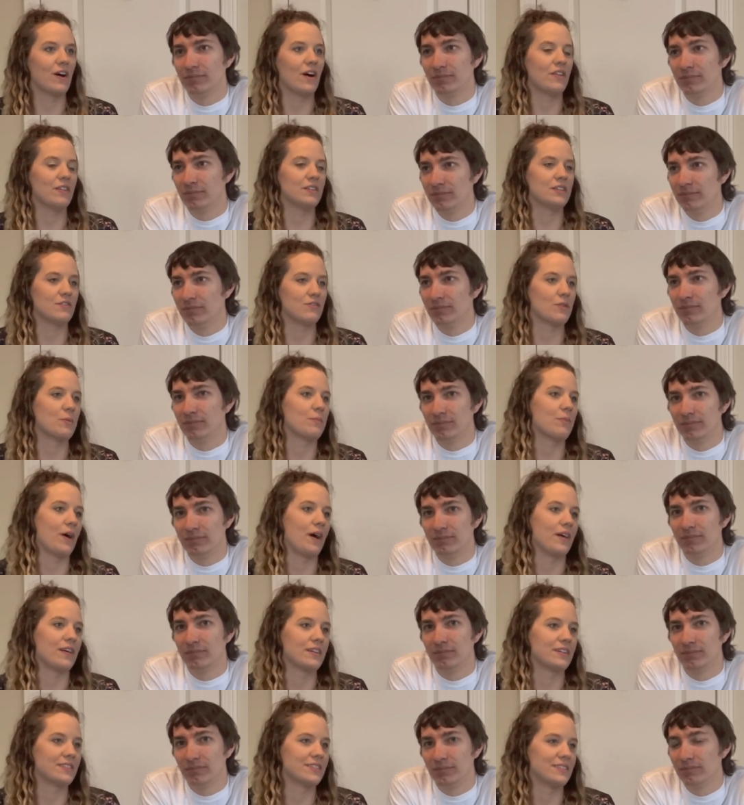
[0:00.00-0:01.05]
Speaker 1: to all the different
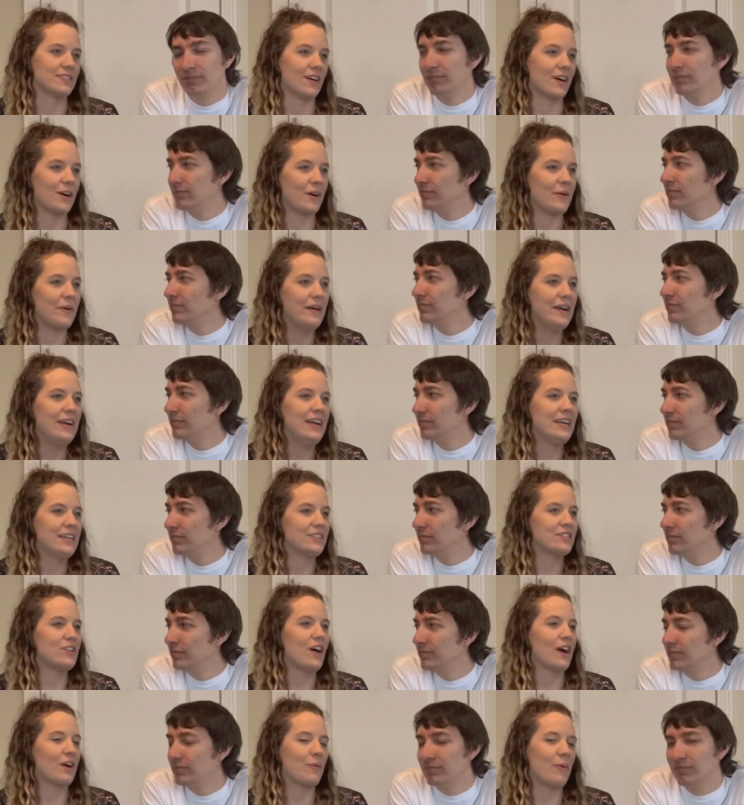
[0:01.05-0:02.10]
parks, so it's
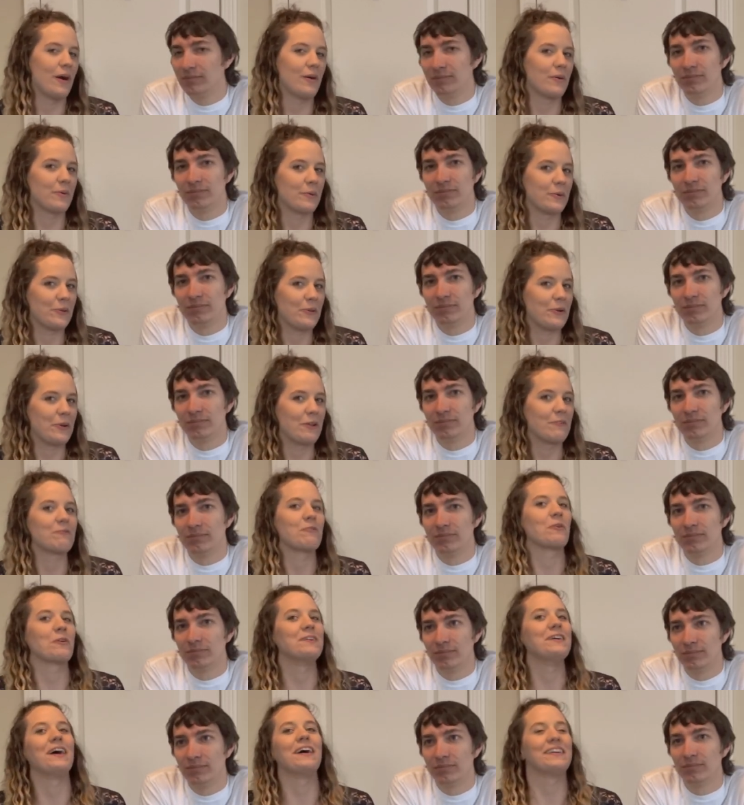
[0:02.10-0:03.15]
not quite what we're looking
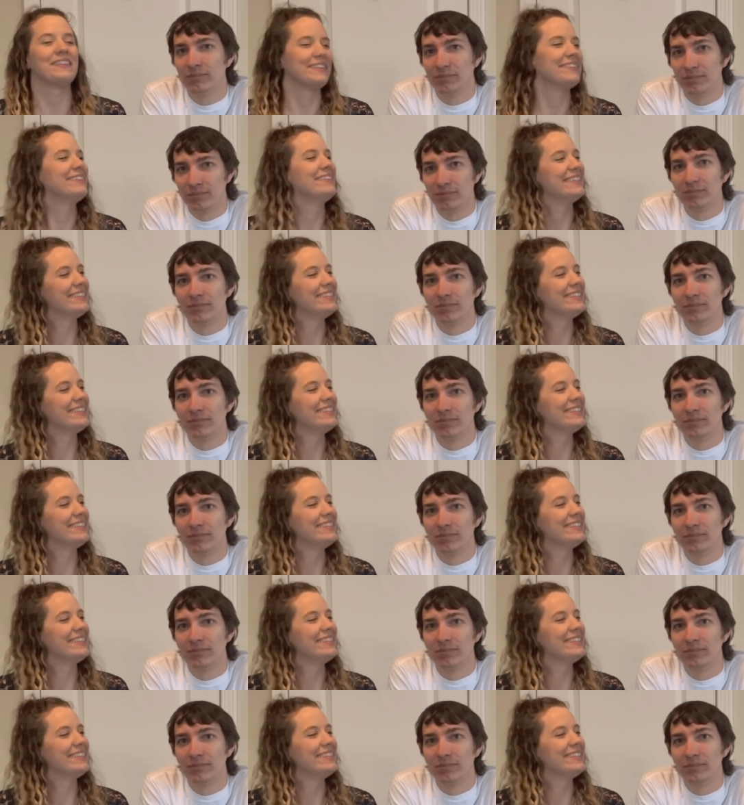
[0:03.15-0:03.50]
for yet.